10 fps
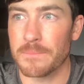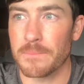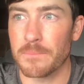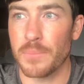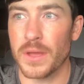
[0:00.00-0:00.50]

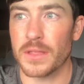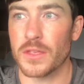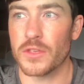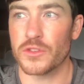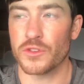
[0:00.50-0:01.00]
But
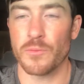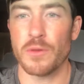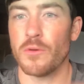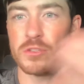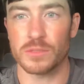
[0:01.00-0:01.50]
so
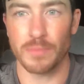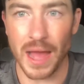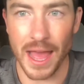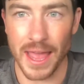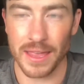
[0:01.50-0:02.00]
people will just
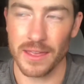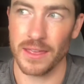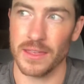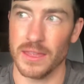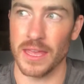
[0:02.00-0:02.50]
buy,
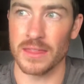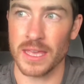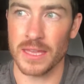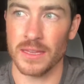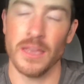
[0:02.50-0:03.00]
and
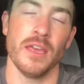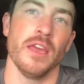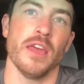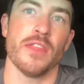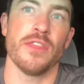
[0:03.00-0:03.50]
then
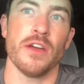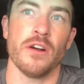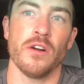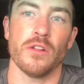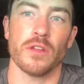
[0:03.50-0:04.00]

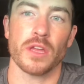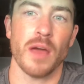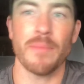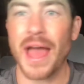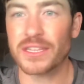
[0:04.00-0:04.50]
they'll come
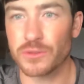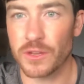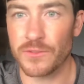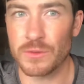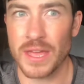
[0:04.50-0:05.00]
back to it in a
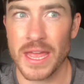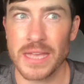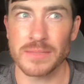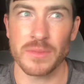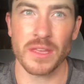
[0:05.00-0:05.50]
few
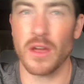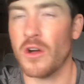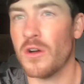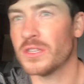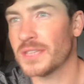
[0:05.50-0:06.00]
days and be like,
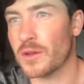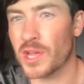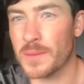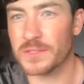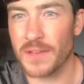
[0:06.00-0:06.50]
oh, it's not going
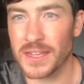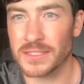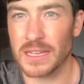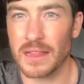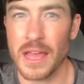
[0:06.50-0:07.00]
up as fast as
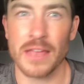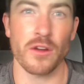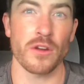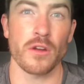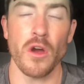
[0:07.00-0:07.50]
I like,
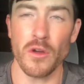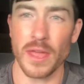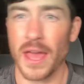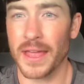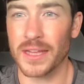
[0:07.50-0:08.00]
or oh
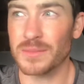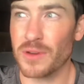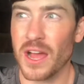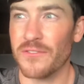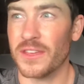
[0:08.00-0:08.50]
yeah, I got some
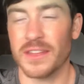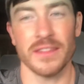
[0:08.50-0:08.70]
profit, and